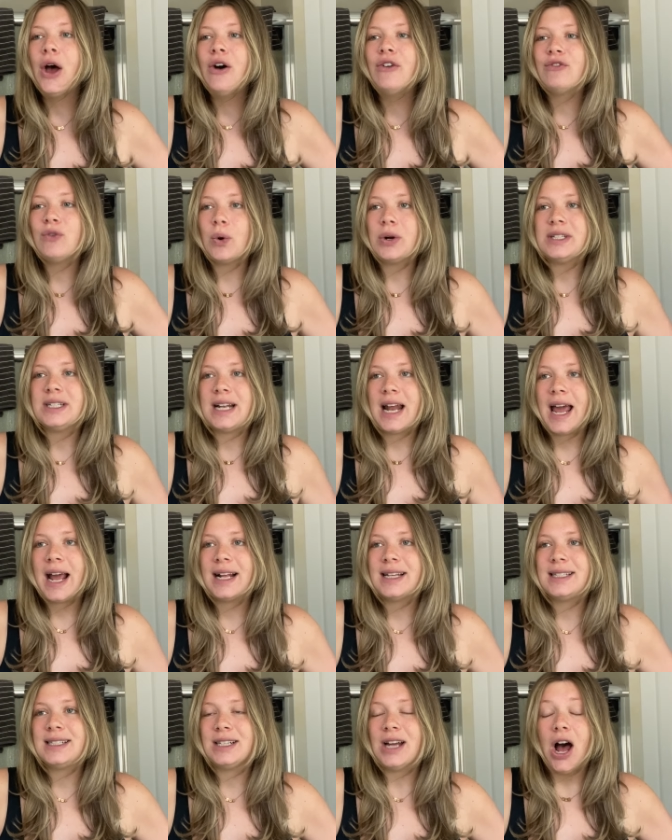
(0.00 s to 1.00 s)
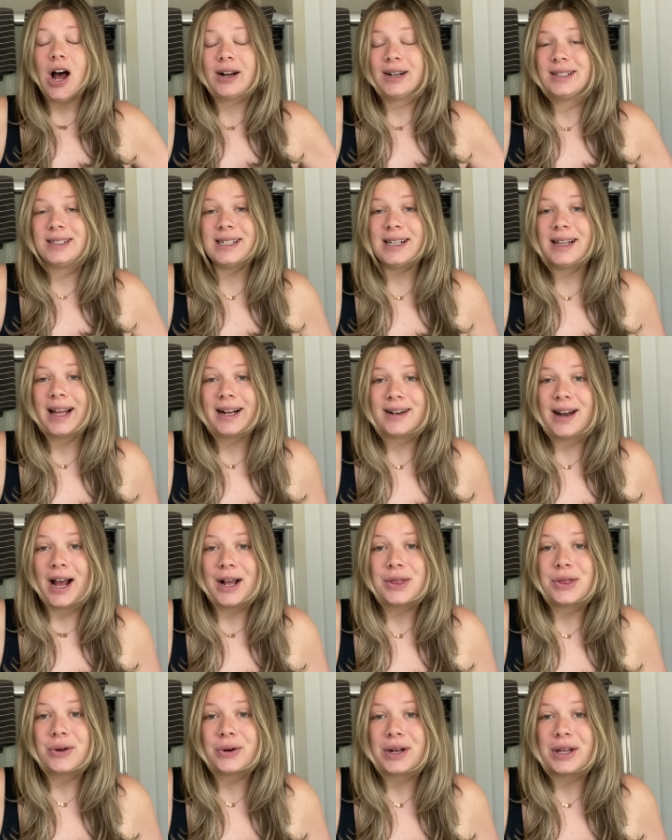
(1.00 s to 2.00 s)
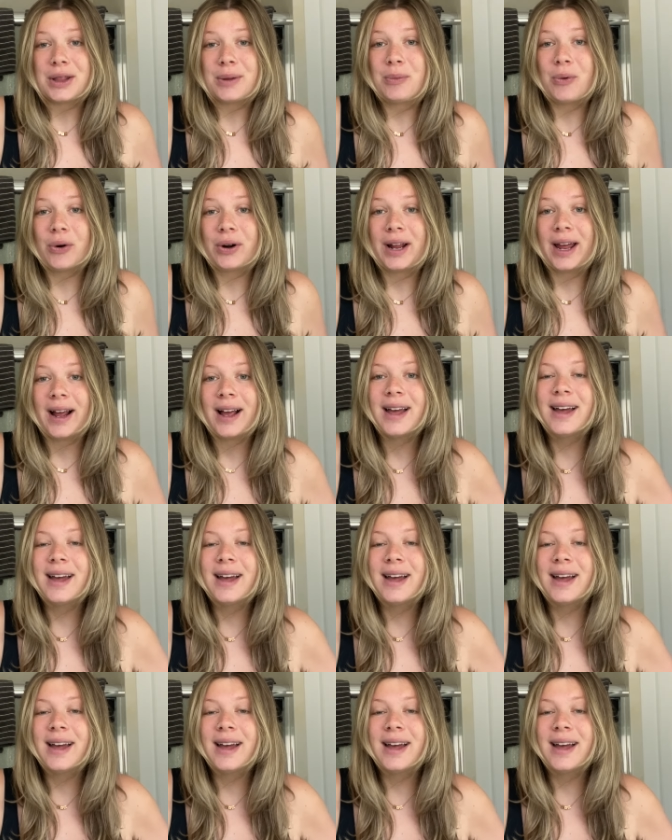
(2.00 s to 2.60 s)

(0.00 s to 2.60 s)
for today, it's honestly like 9.30 in the morning.